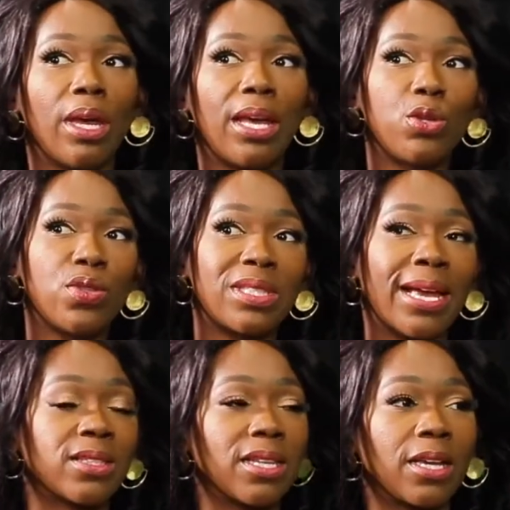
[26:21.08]
and you
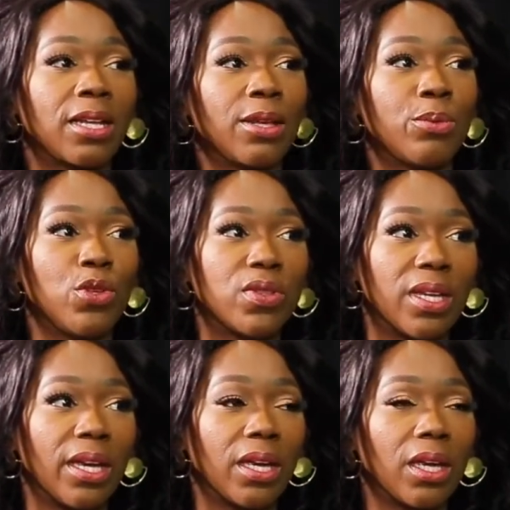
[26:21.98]
sang secular
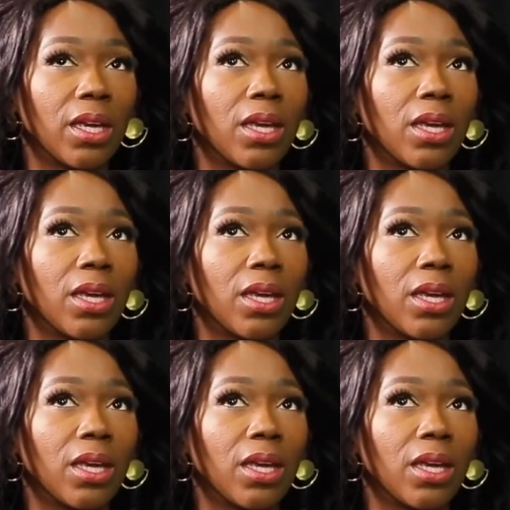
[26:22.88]
music,